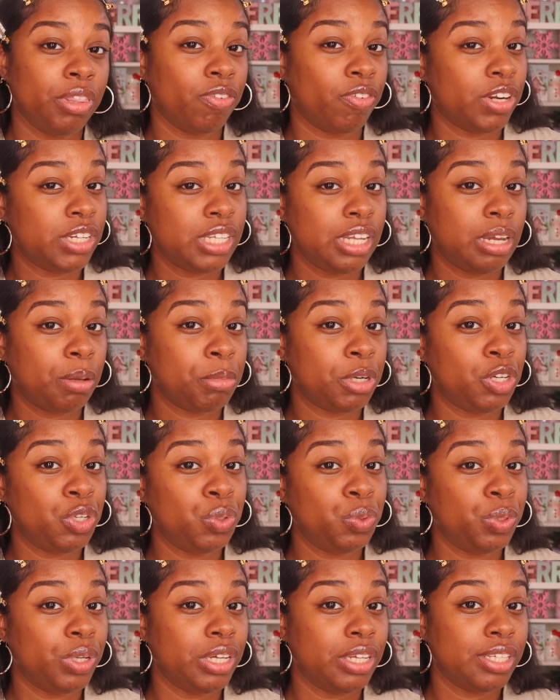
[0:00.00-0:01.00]
the first thing I'm going to
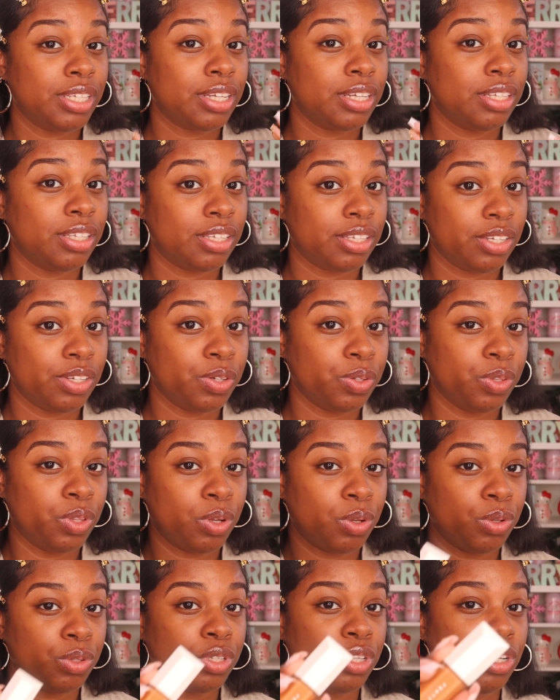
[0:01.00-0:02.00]
do is conceal
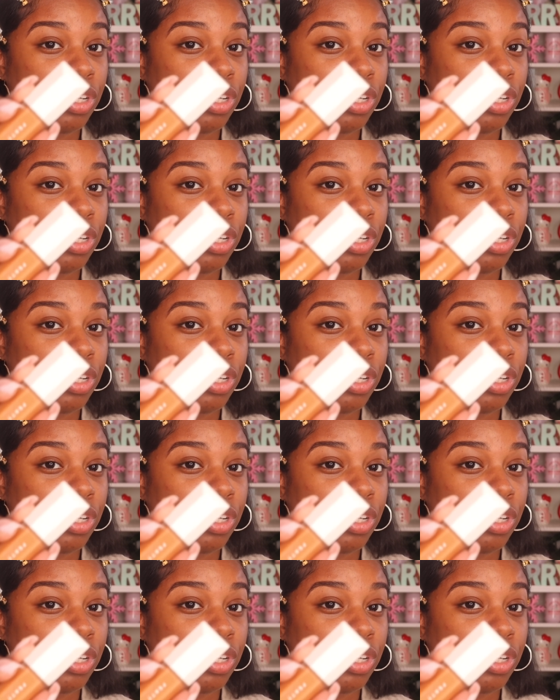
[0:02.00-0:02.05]
those